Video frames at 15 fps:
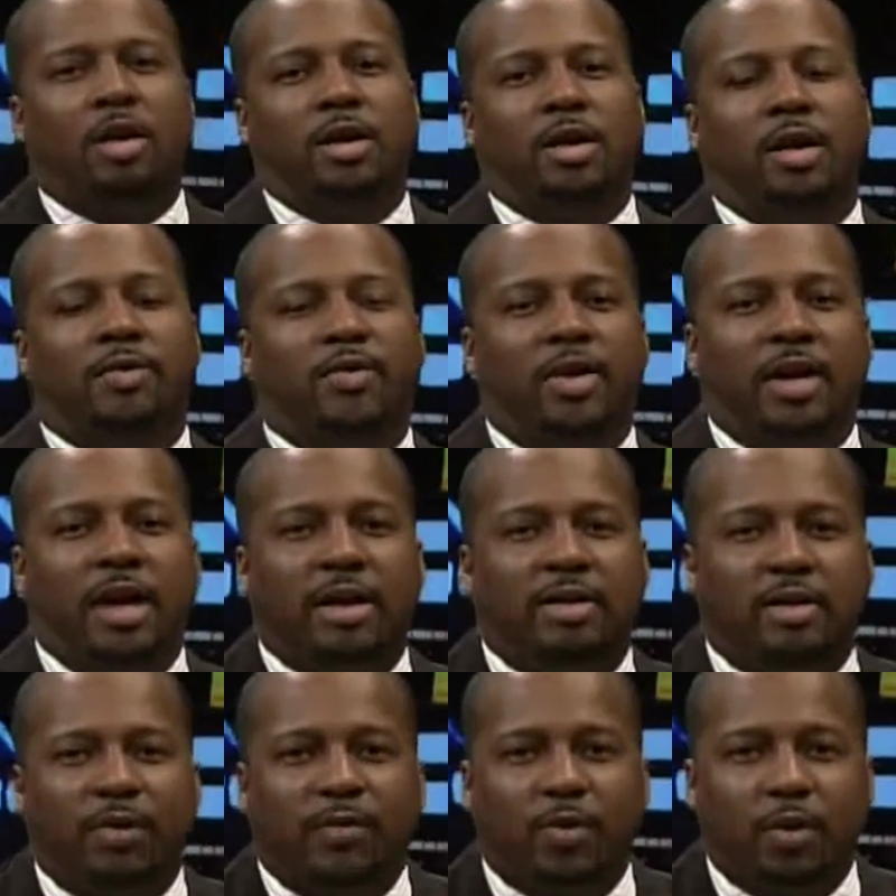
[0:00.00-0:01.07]
and if you get out
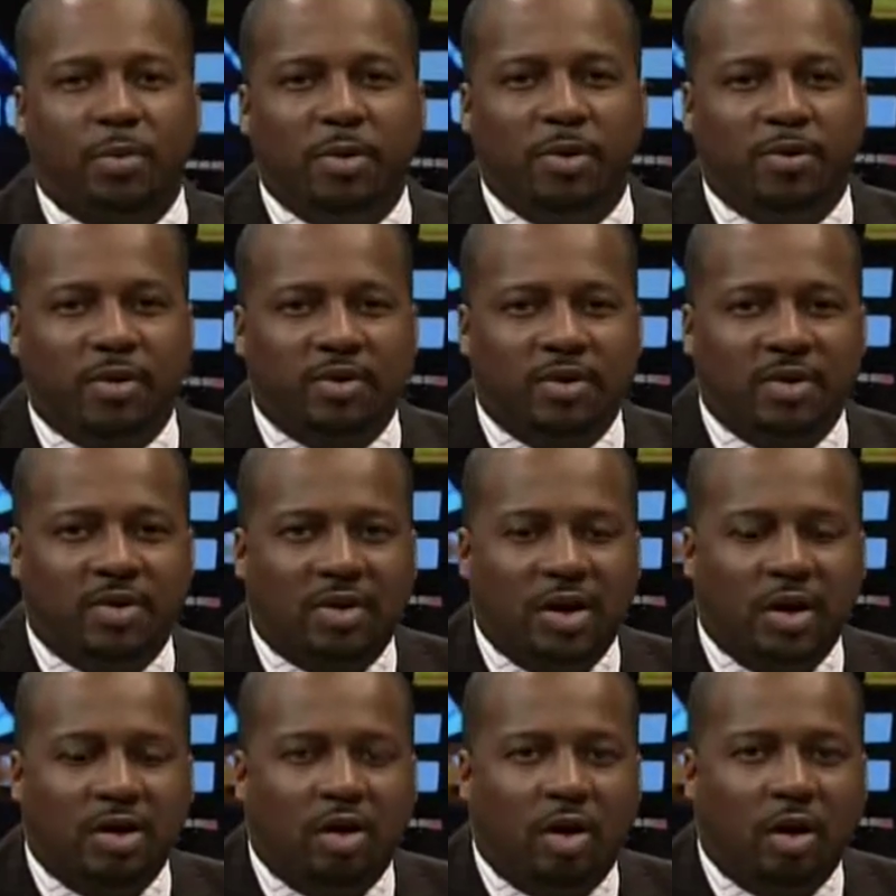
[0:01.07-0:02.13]
there at Fordham University's
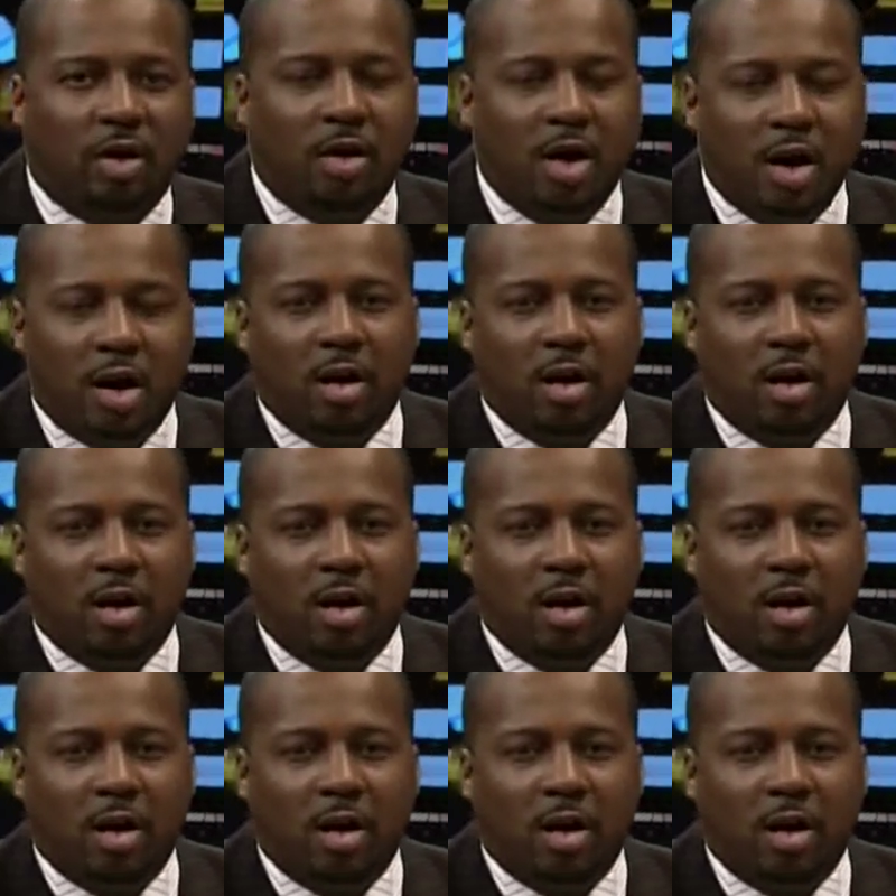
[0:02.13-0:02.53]
Keaton Hall